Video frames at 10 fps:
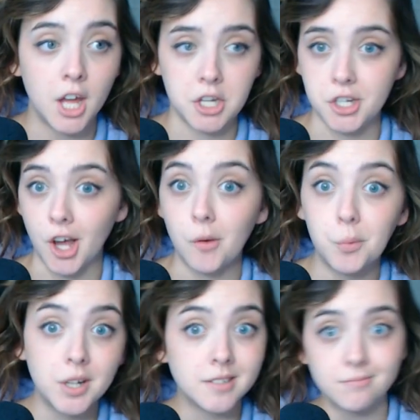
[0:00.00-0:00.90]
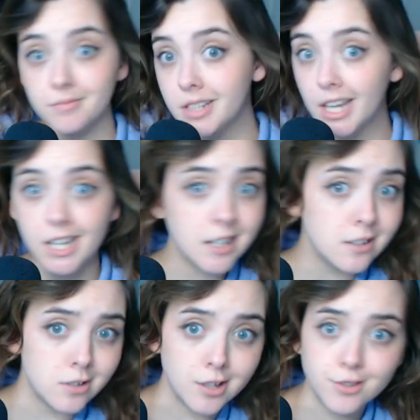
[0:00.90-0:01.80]
Not what he
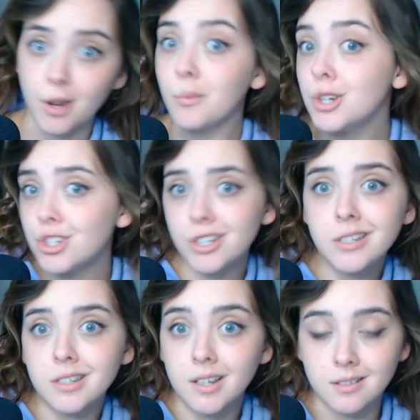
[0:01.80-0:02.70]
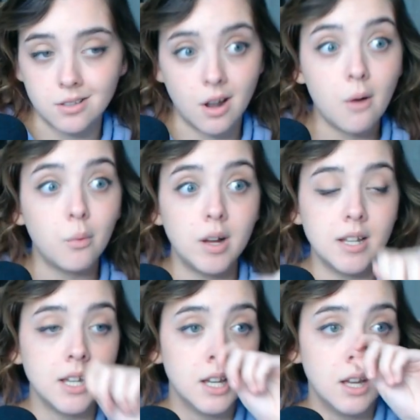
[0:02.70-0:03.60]
says, not what she says, not what